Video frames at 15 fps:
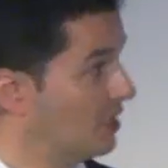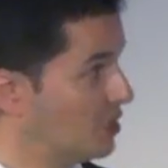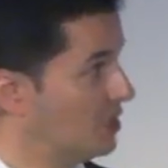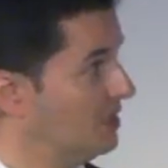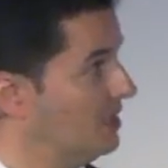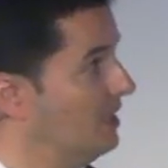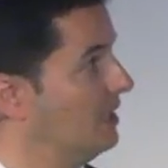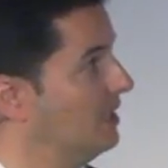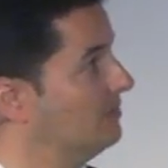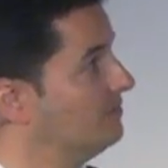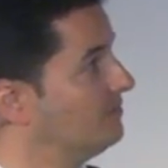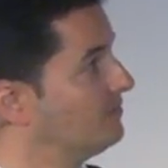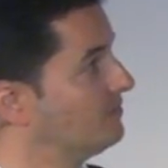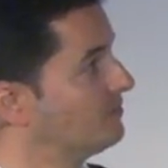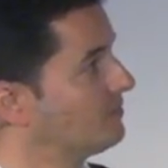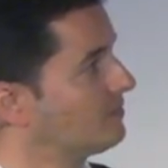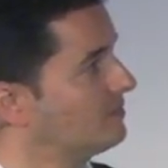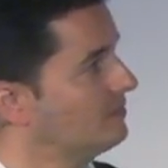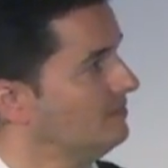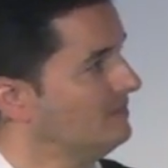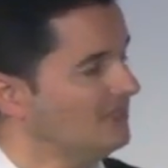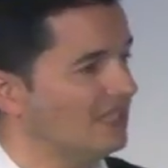in Argentina.
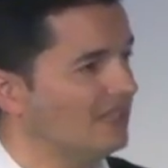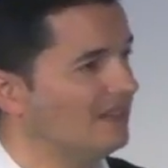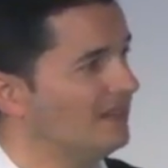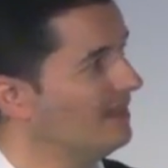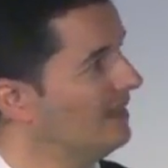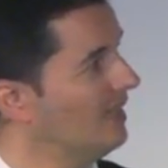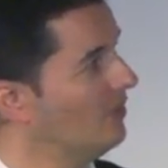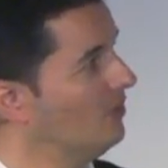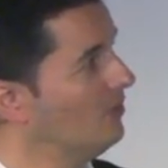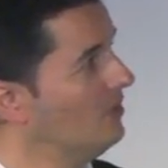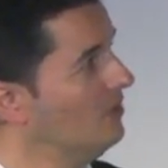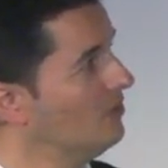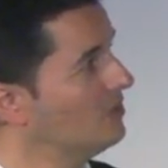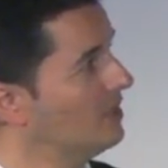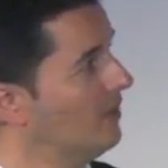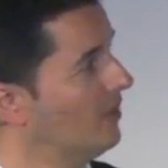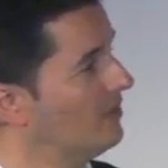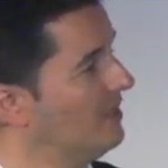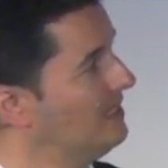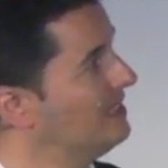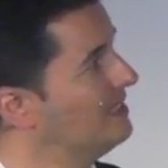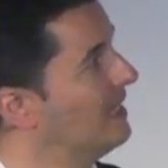The good news
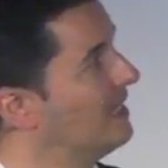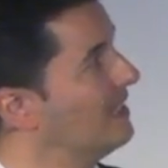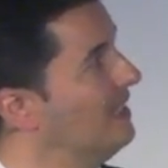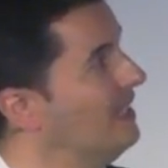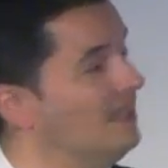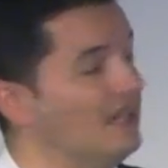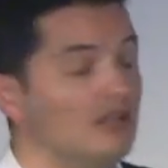about this is that